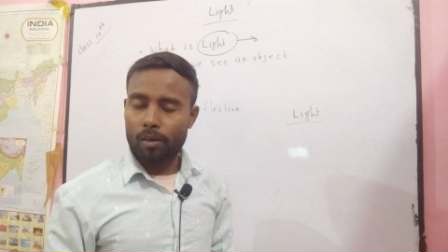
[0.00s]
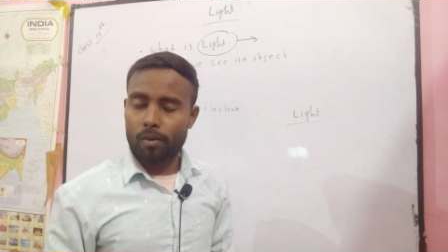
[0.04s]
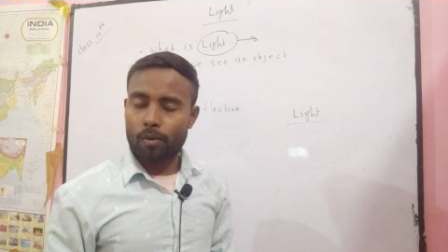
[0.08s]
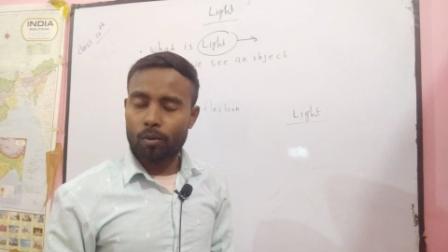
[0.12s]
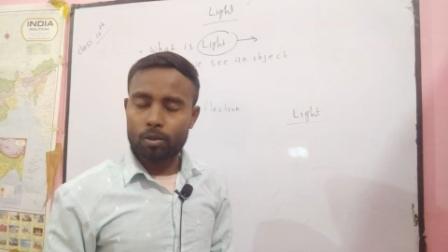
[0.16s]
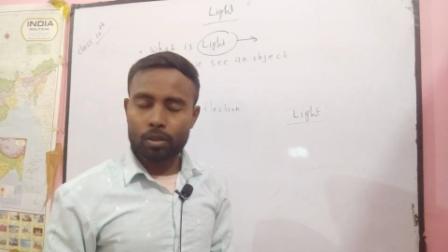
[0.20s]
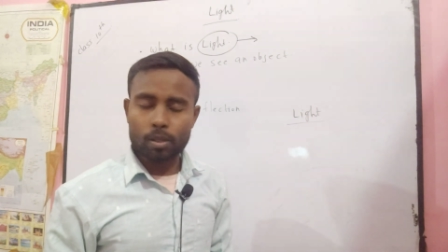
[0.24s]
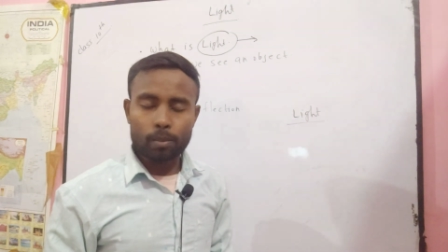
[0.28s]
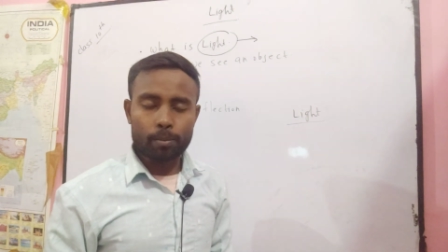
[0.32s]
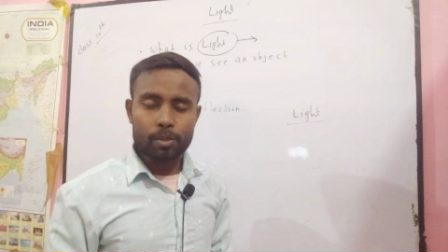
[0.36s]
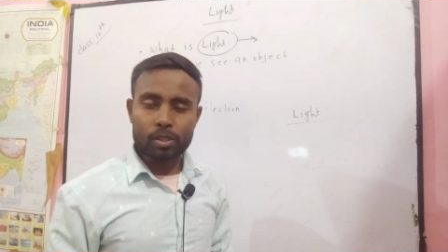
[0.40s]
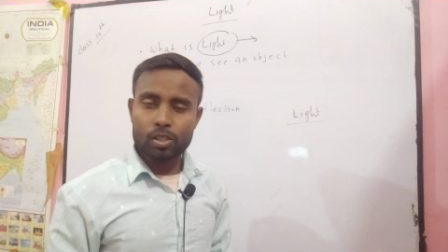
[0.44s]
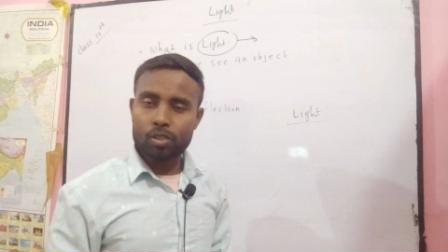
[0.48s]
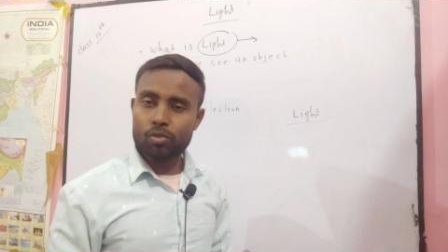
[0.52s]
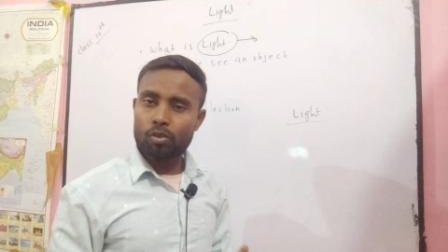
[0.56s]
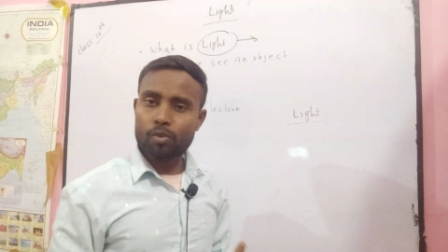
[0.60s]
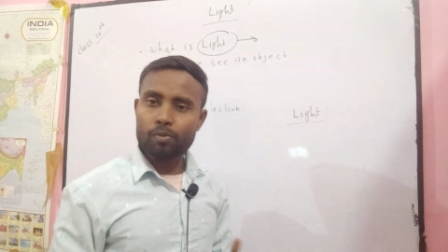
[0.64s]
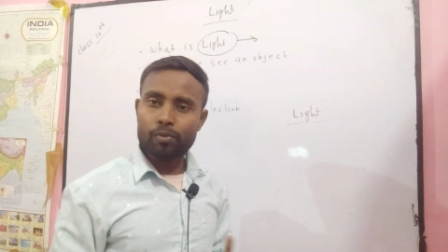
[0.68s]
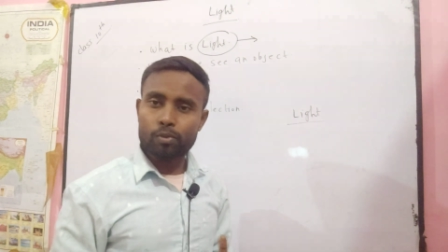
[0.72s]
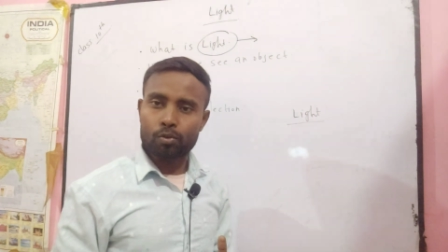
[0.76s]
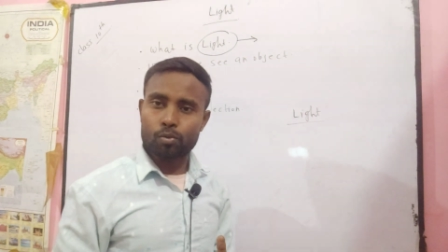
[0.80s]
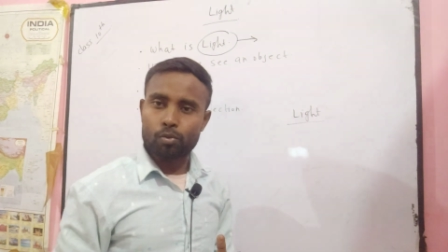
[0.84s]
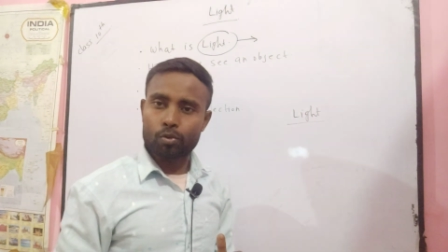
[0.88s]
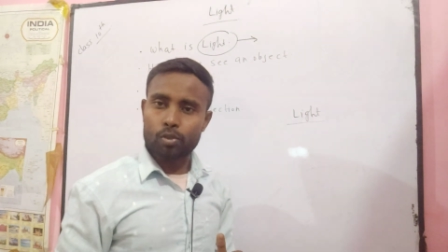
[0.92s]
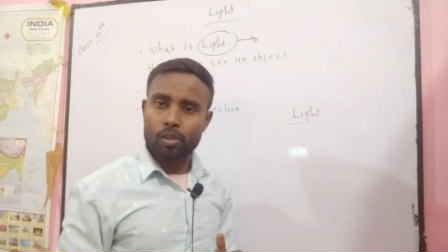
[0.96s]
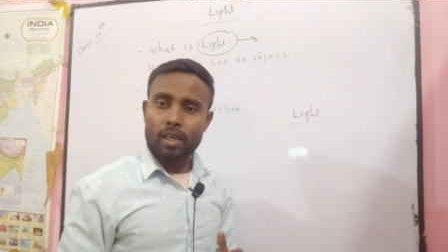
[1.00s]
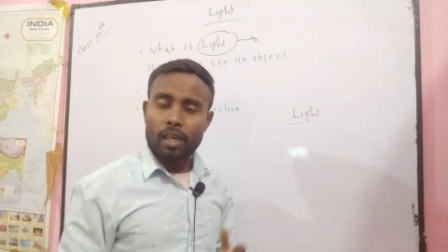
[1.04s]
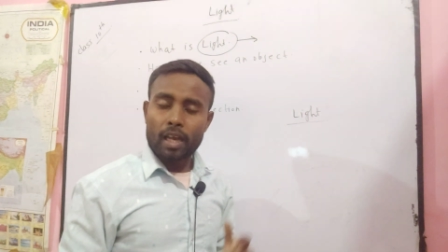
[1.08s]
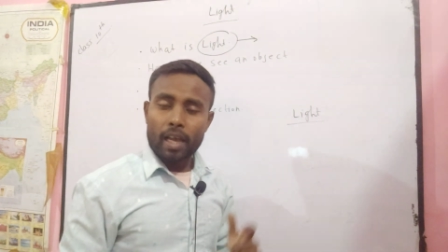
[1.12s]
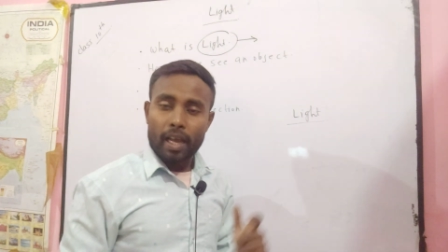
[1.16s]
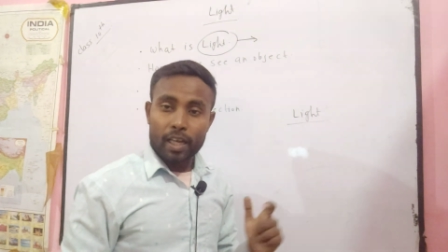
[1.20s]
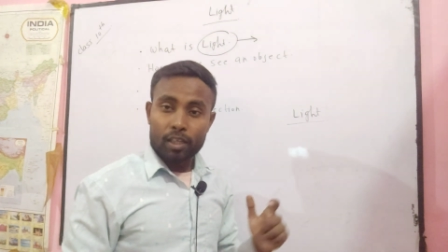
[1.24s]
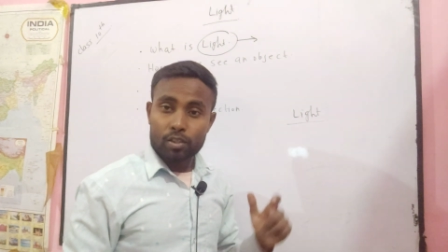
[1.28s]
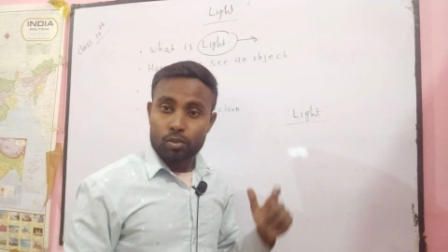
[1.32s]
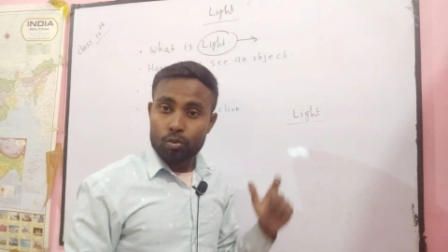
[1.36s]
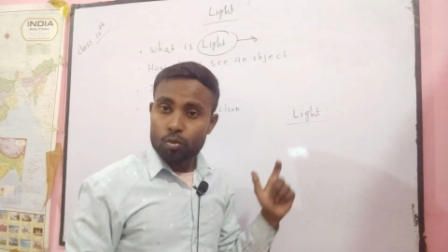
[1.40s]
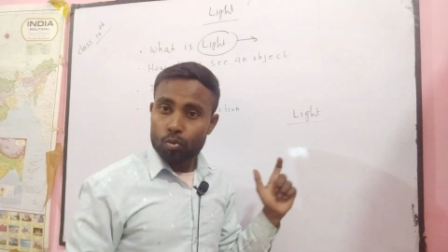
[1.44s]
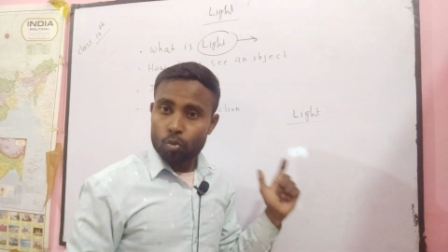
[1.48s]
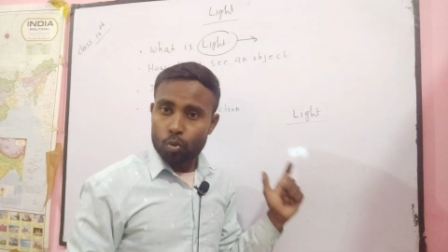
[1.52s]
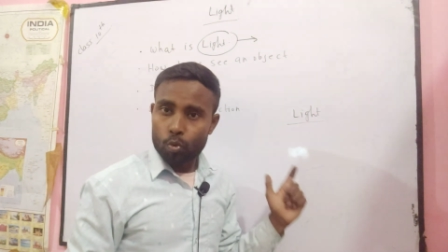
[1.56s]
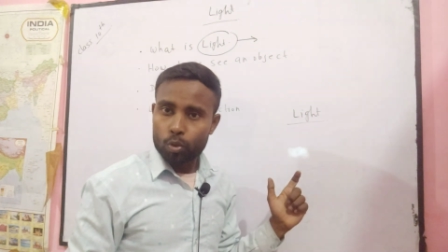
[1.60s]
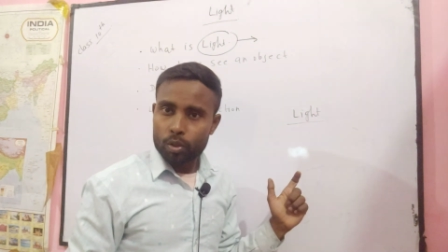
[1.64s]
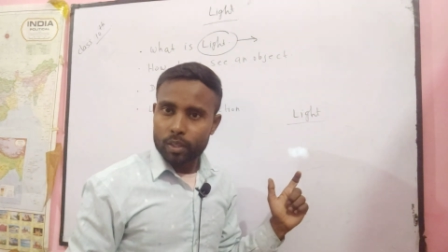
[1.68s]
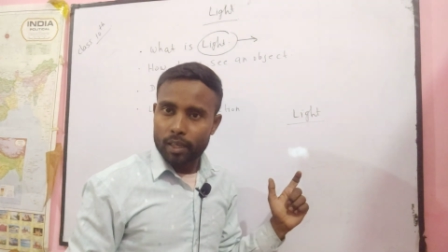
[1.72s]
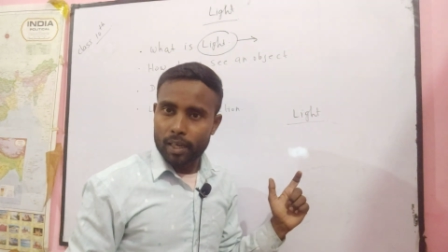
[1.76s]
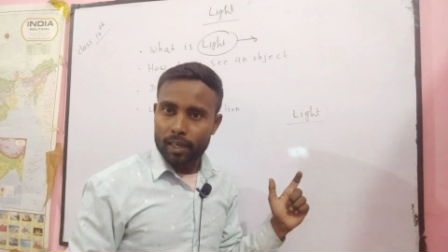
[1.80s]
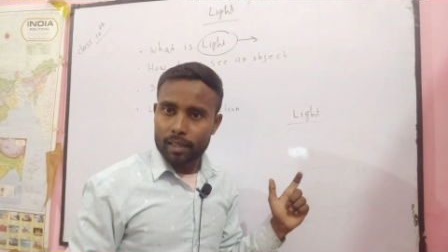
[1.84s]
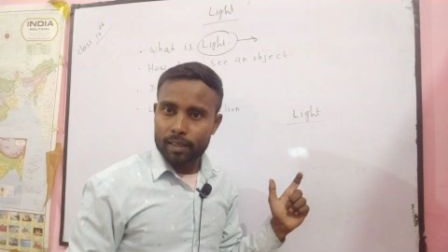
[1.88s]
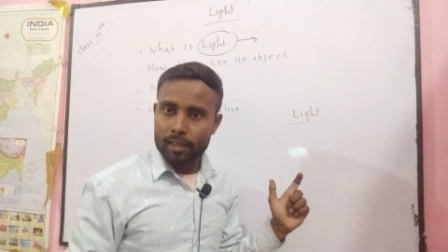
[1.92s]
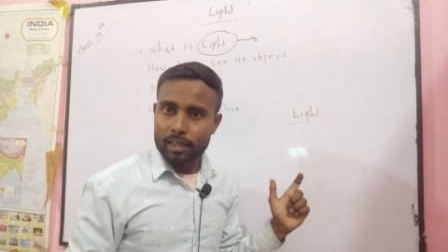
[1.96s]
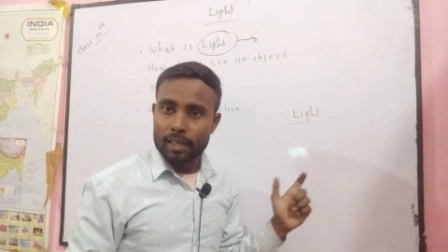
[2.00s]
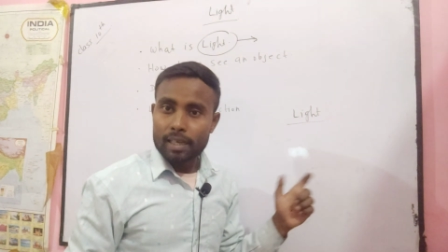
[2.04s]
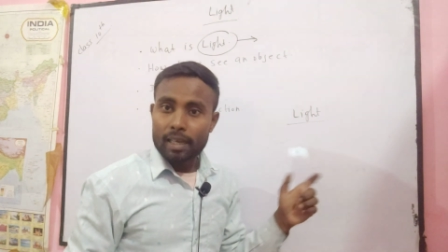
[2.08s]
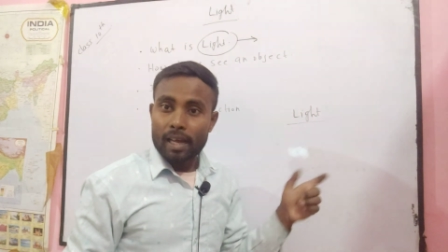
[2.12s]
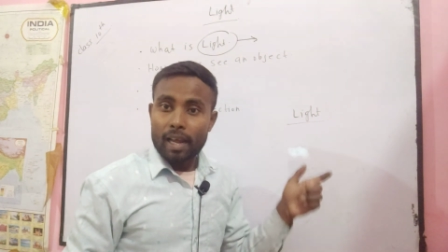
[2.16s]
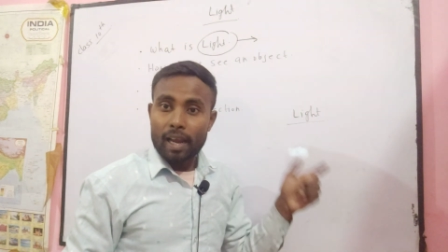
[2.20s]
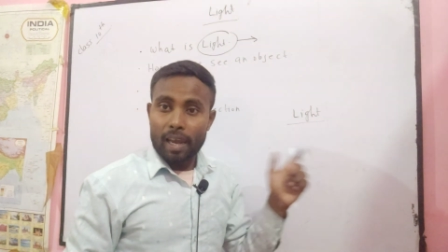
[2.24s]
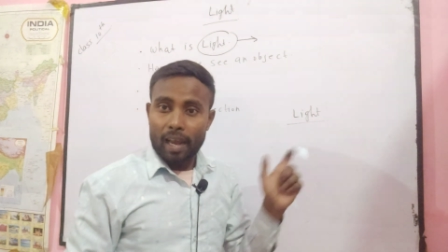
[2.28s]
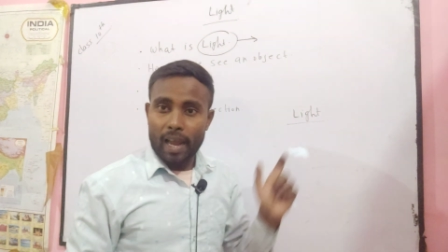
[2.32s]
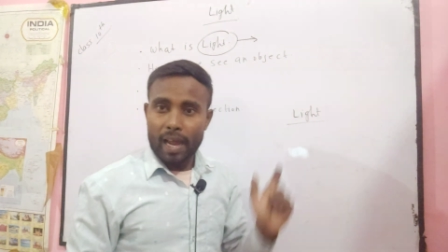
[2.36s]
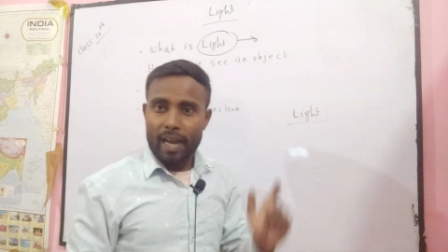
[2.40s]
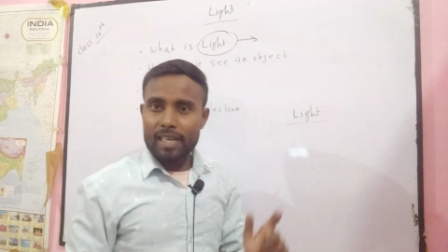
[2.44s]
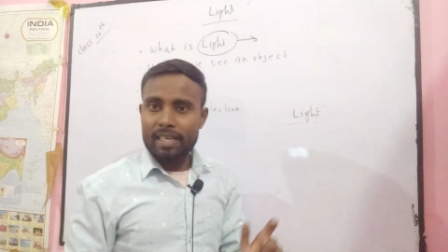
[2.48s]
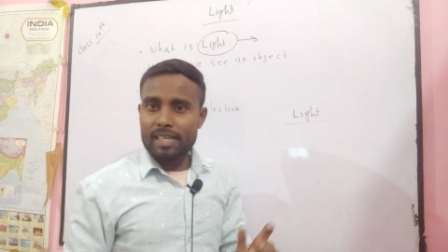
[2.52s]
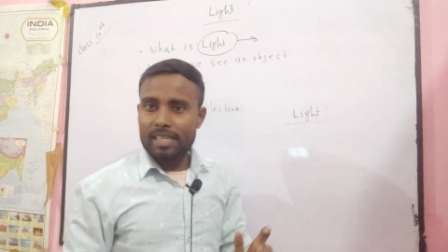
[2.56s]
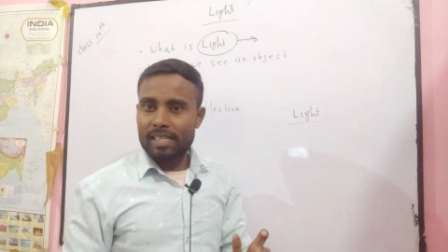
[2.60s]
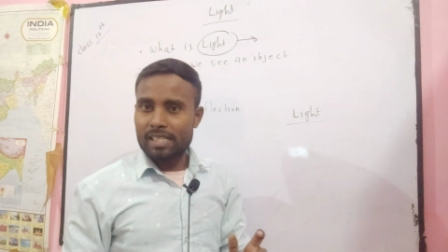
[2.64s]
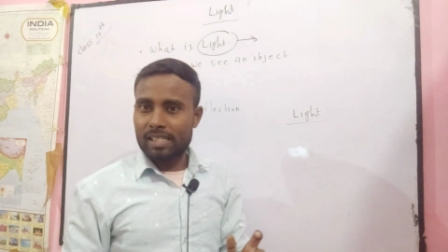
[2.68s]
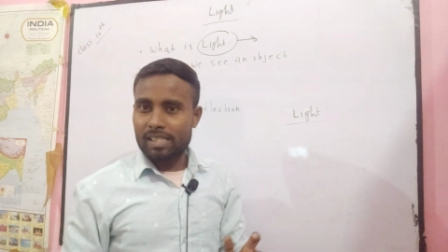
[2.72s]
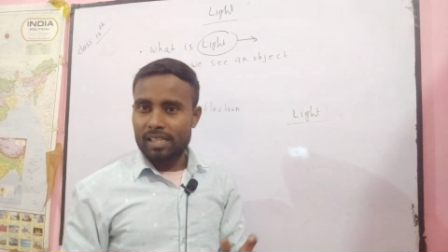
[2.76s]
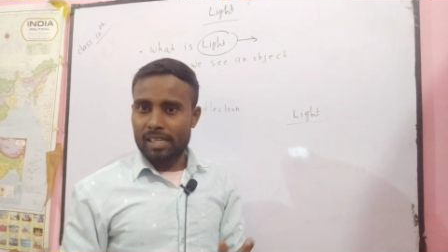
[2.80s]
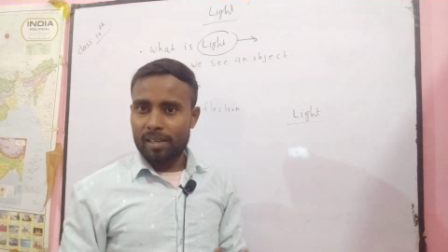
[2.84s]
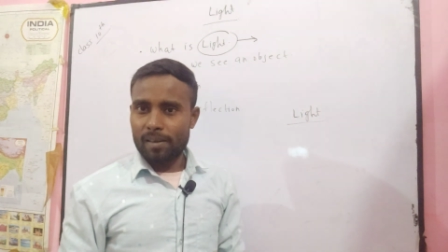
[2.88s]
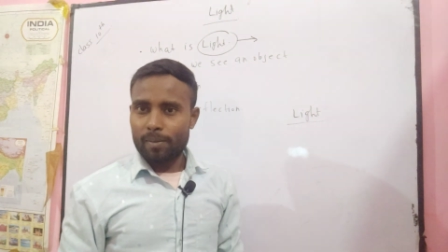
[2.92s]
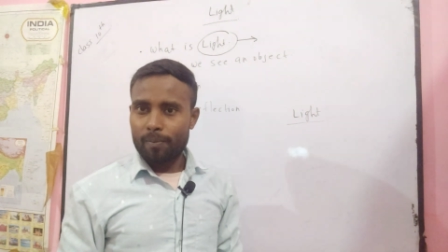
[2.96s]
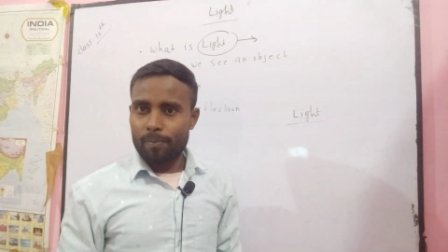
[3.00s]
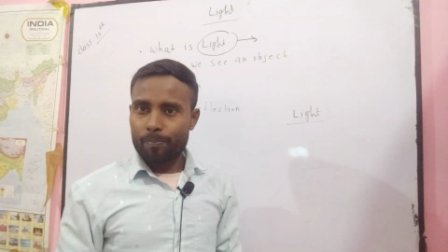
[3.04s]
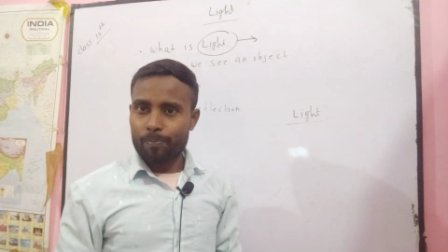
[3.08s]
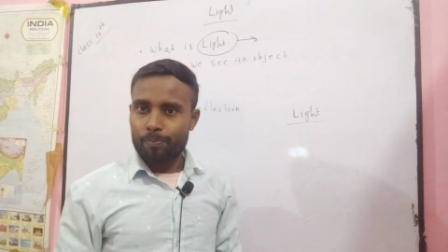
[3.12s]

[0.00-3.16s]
On the basis of use, as you know that light is a